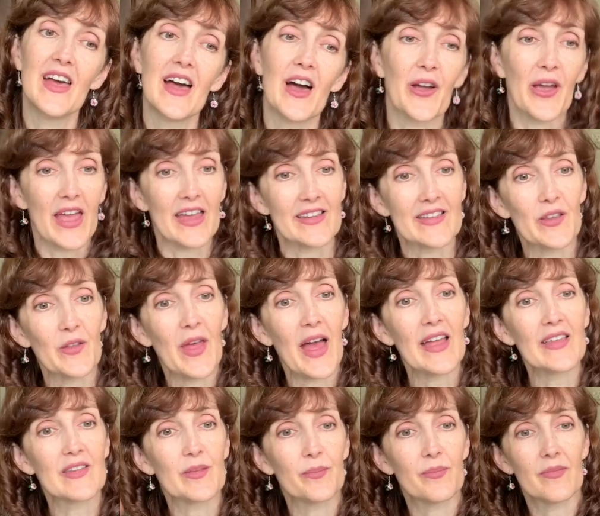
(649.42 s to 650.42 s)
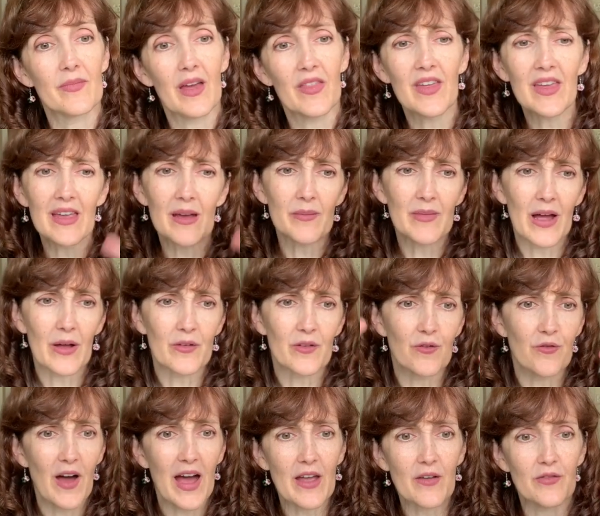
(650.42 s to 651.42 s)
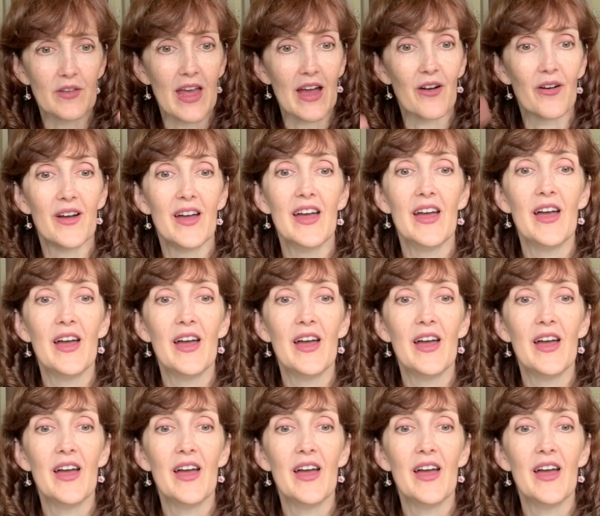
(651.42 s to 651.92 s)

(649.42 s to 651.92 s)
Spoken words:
Okay, so I think I'm down to five now.